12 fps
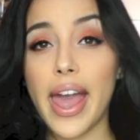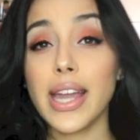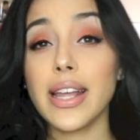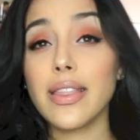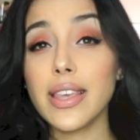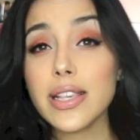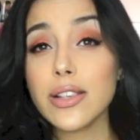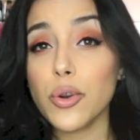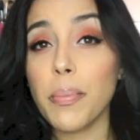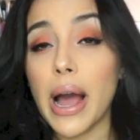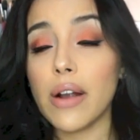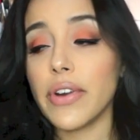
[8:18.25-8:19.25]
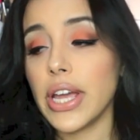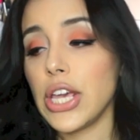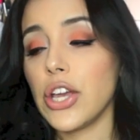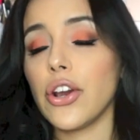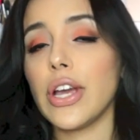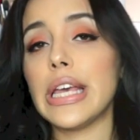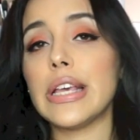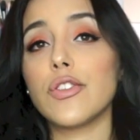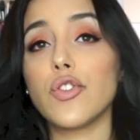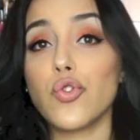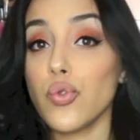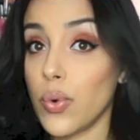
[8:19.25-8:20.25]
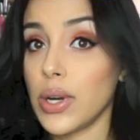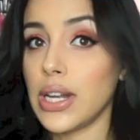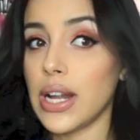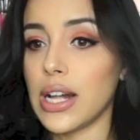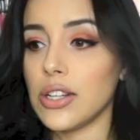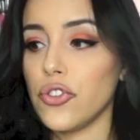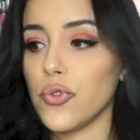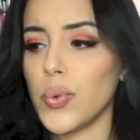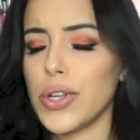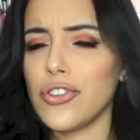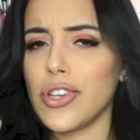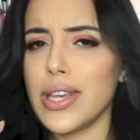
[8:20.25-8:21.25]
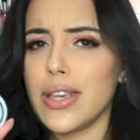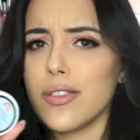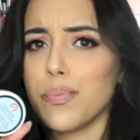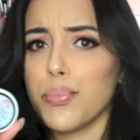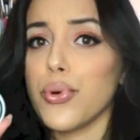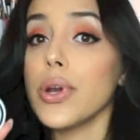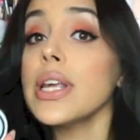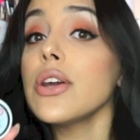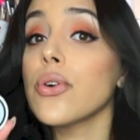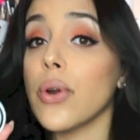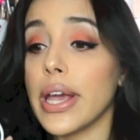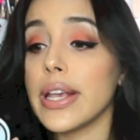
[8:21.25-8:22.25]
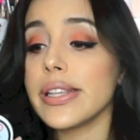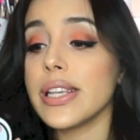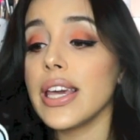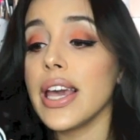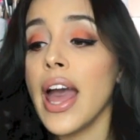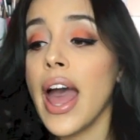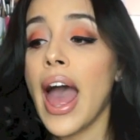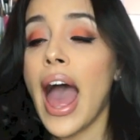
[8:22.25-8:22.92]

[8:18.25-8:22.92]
And this little pot right here is $20, which is pretty crazy.